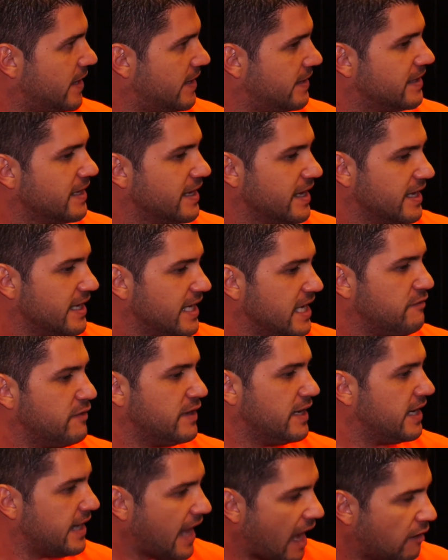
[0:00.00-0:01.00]
and
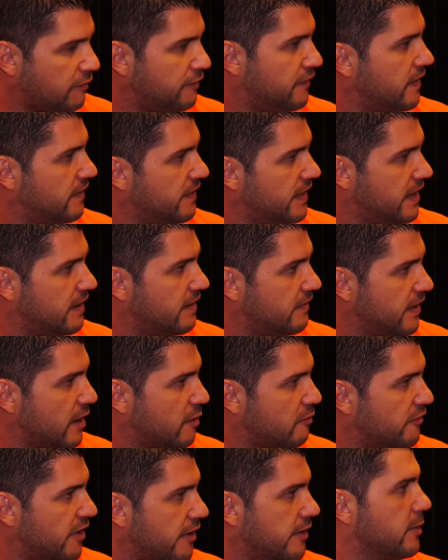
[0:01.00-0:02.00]
even in alpha
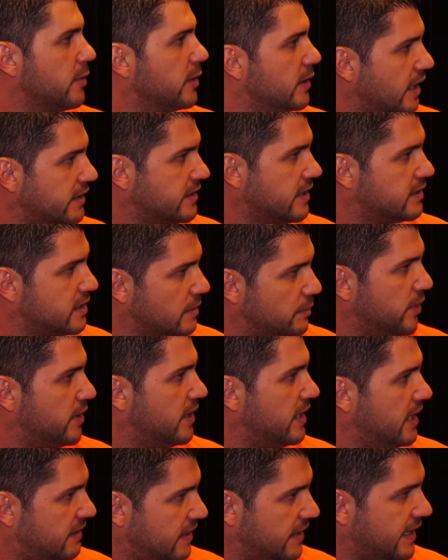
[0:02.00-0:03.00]
they're very reluctant to put
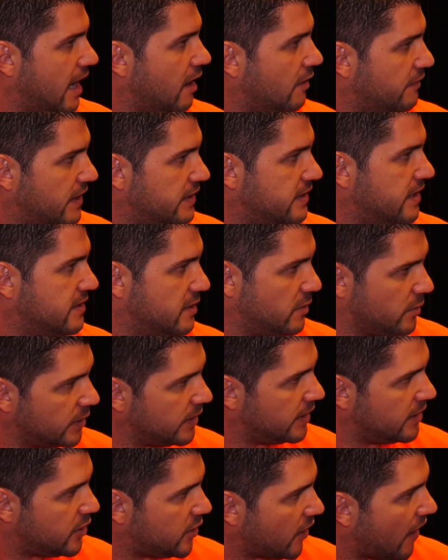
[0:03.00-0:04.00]
anything out that doesn't
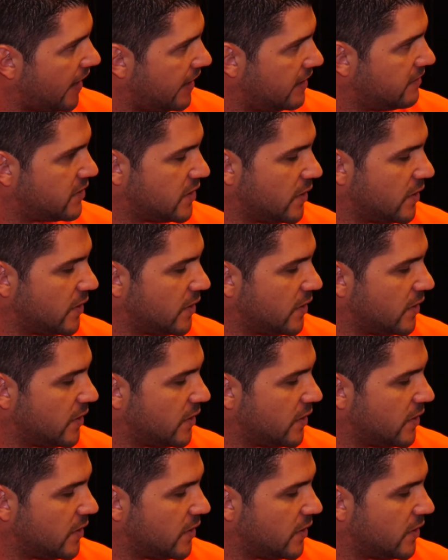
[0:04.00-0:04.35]
really shine,